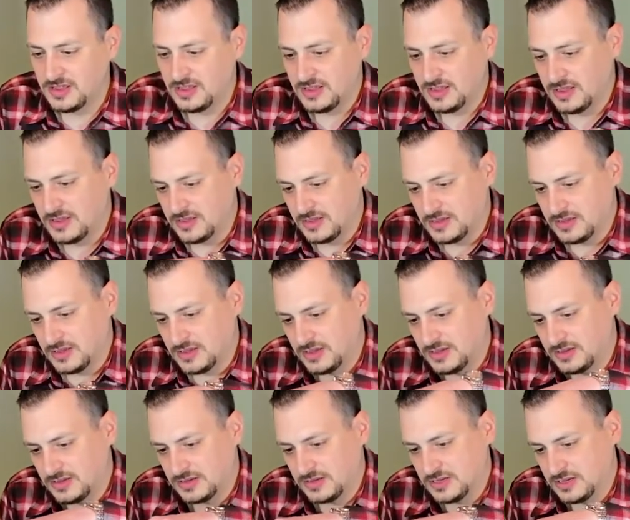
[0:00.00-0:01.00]

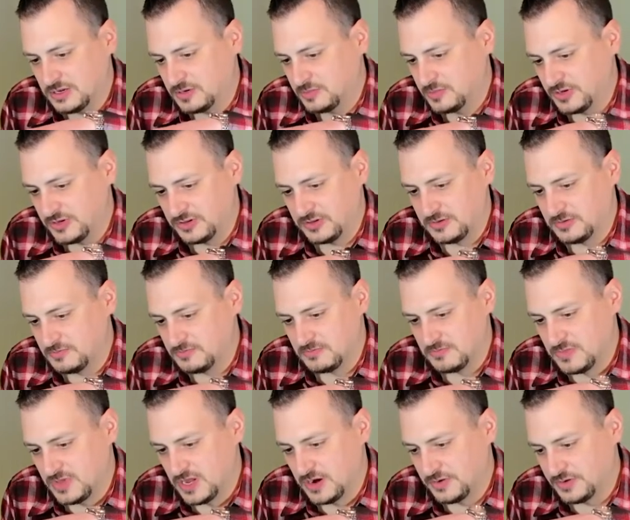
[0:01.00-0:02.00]

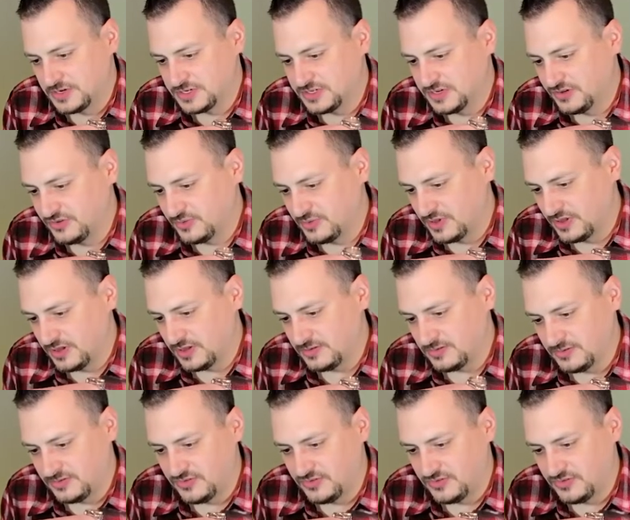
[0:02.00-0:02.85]
but no issues with it.